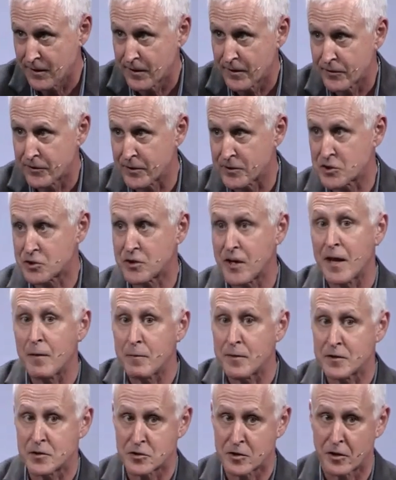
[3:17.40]
the
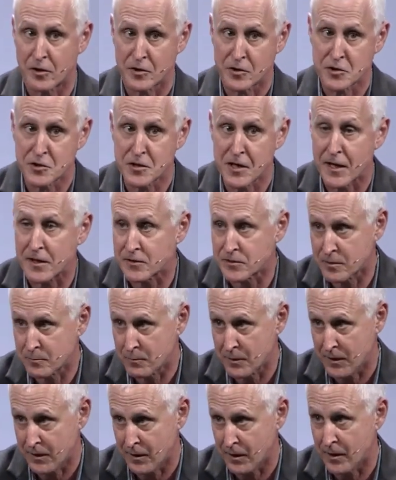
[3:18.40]
statements that are sent to
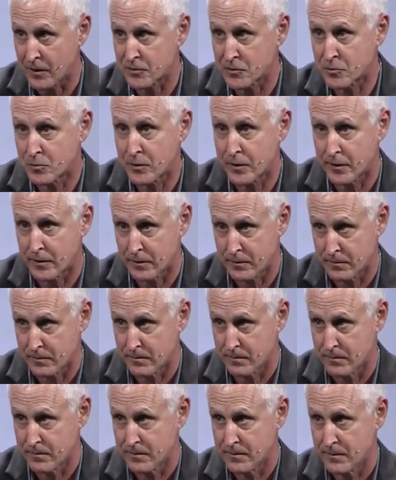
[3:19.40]
me on Twitter,
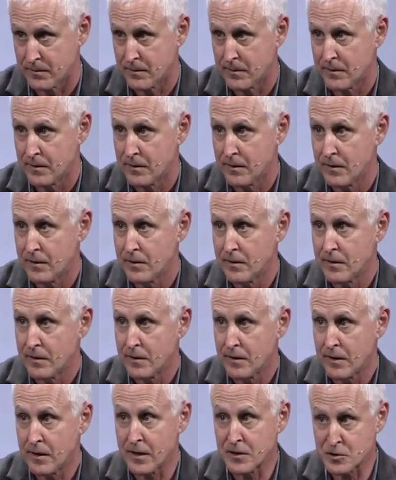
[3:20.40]

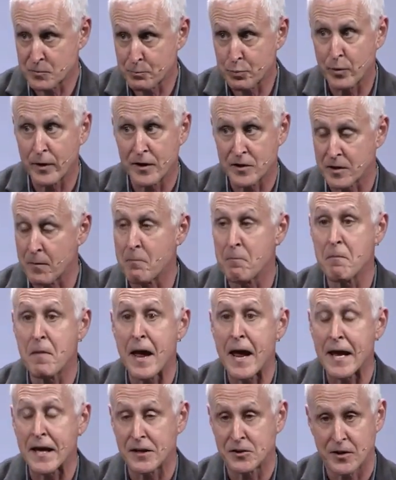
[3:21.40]
it's
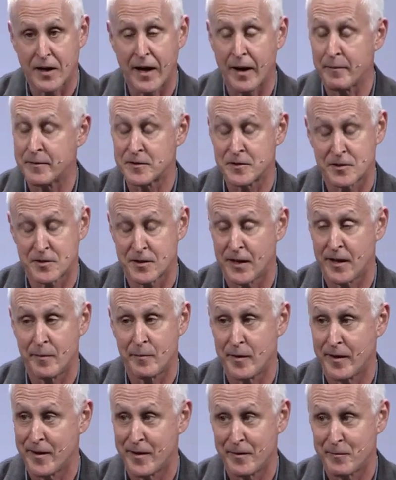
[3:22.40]
amazing.
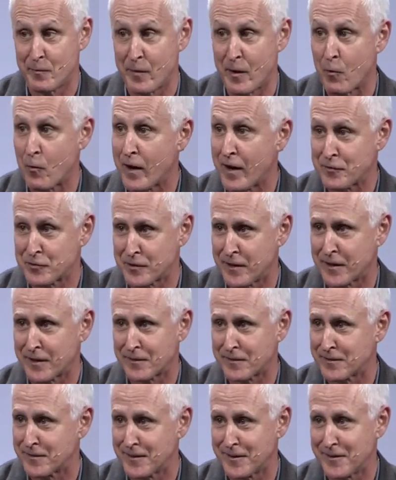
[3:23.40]
My wife's like,
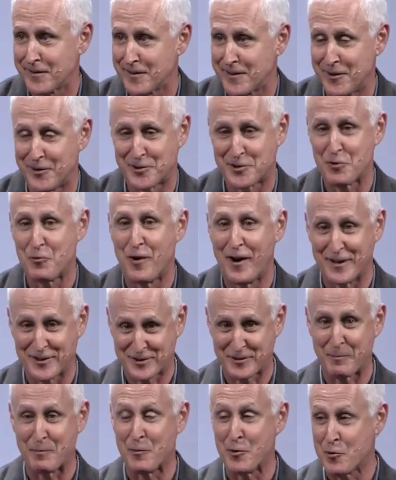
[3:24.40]
you know, she wants
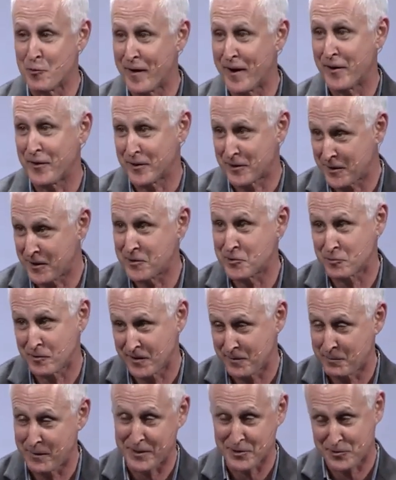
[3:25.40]
to move out of the country,
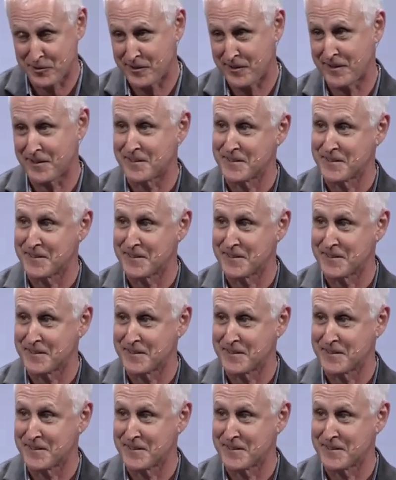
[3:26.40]
basically,